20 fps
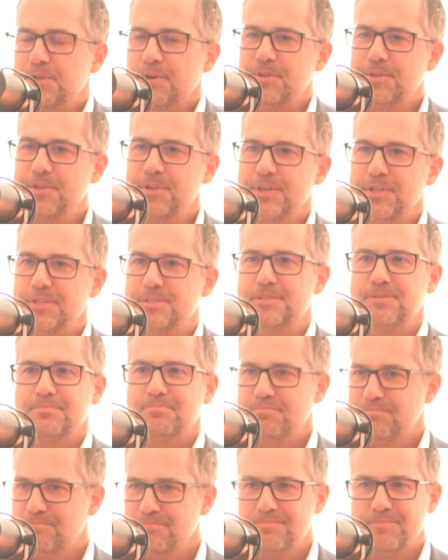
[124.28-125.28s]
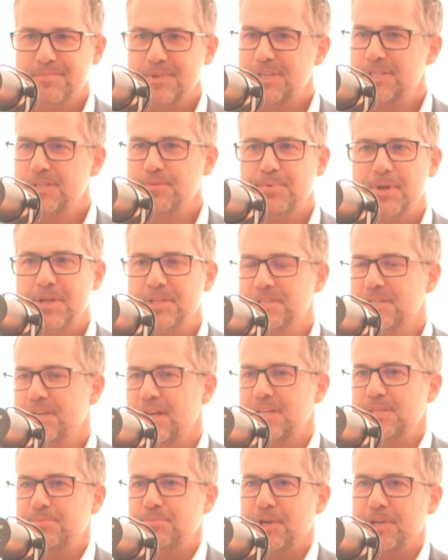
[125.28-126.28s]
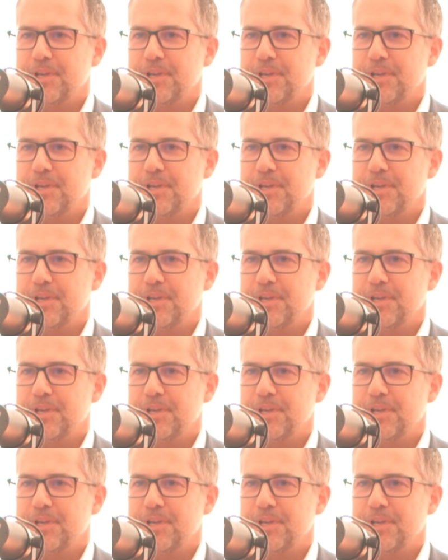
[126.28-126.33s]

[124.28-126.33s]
I think it depends case by